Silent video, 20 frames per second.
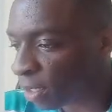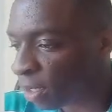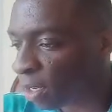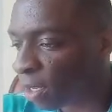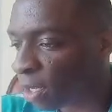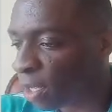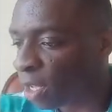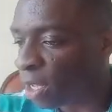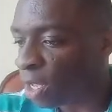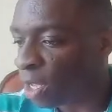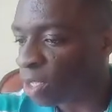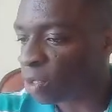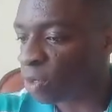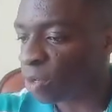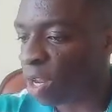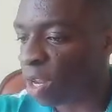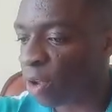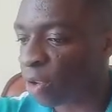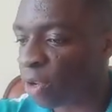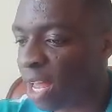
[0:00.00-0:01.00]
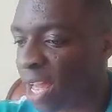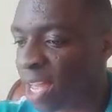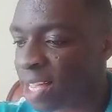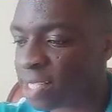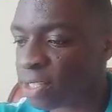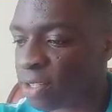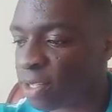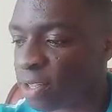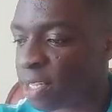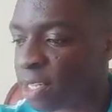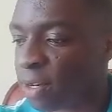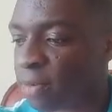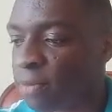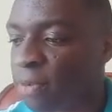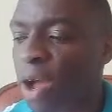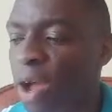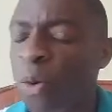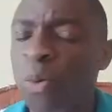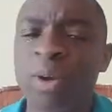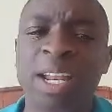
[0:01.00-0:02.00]
So now you'll ask yourself, how will I
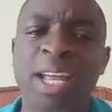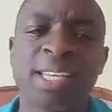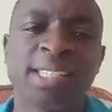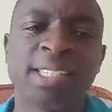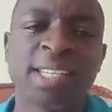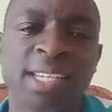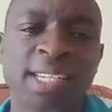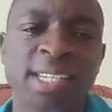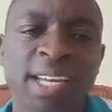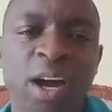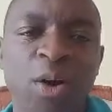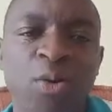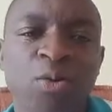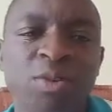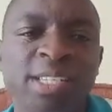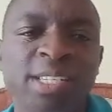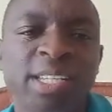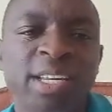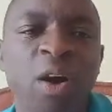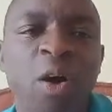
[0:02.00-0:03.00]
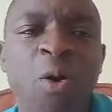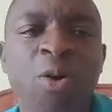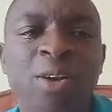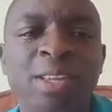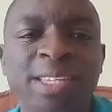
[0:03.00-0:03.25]
start counting all these